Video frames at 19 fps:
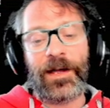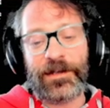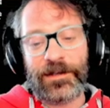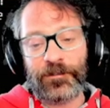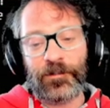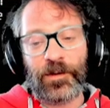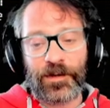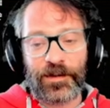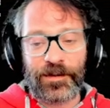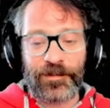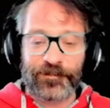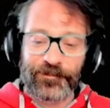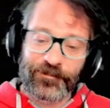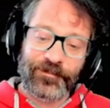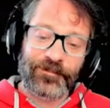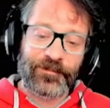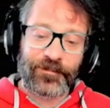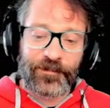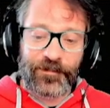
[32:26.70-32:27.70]
you want to,
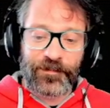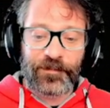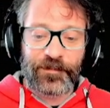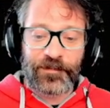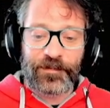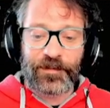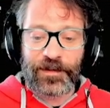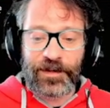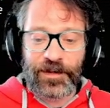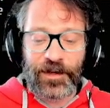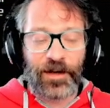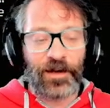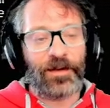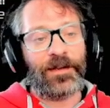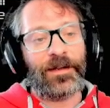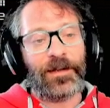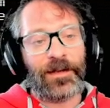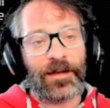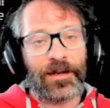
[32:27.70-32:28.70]

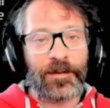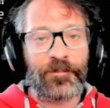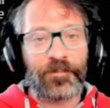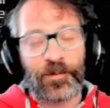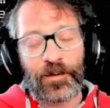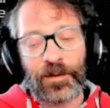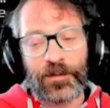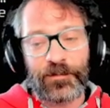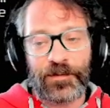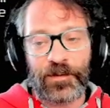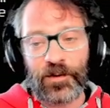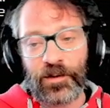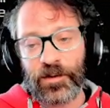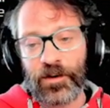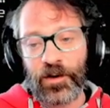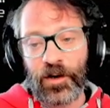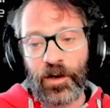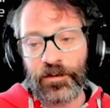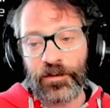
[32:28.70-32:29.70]
improve
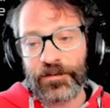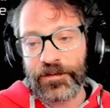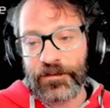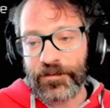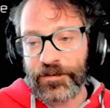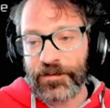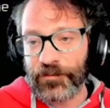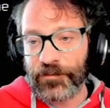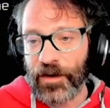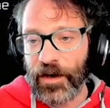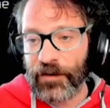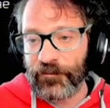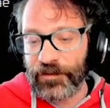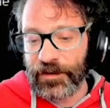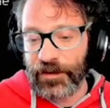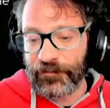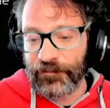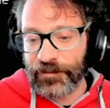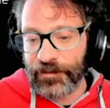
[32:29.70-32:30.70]
your odds of surviving
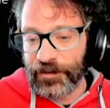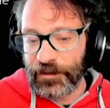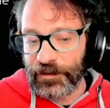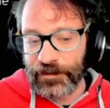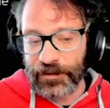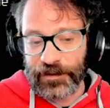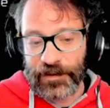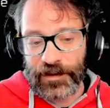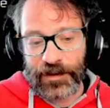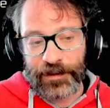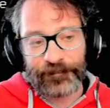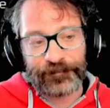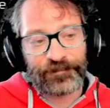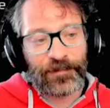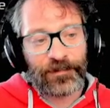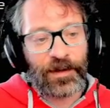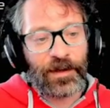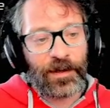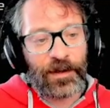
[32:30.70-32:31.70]
everything in the
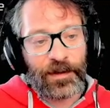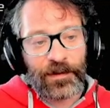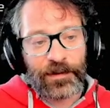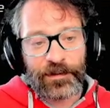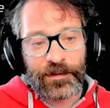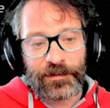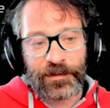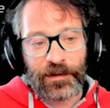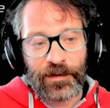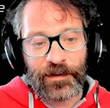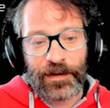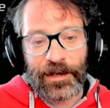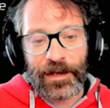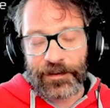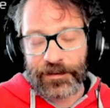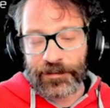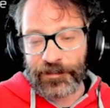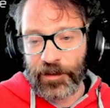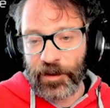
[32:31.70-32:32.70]
game. So
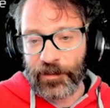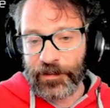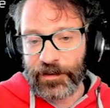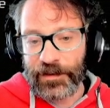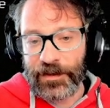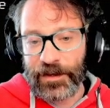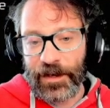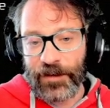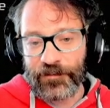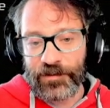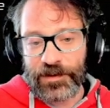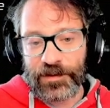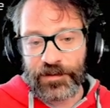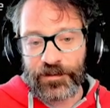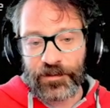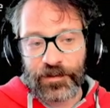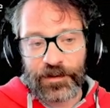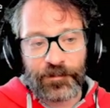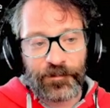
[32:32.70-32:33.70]
at the moment,
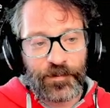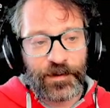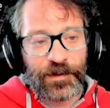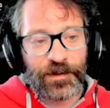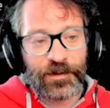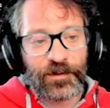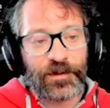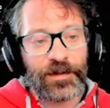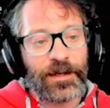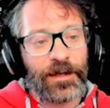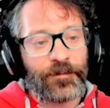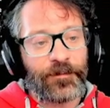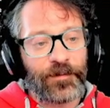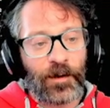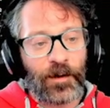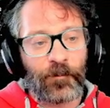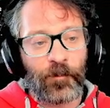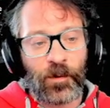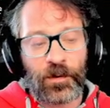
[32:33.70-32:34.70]
everything's looking pretty good. If
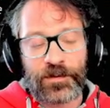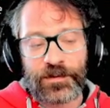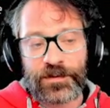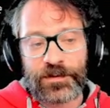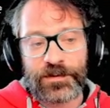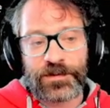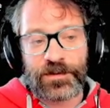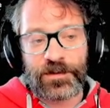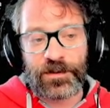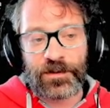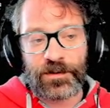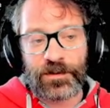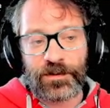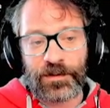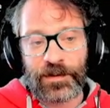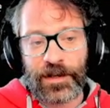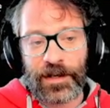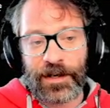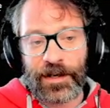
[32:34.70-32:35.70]
I wanted to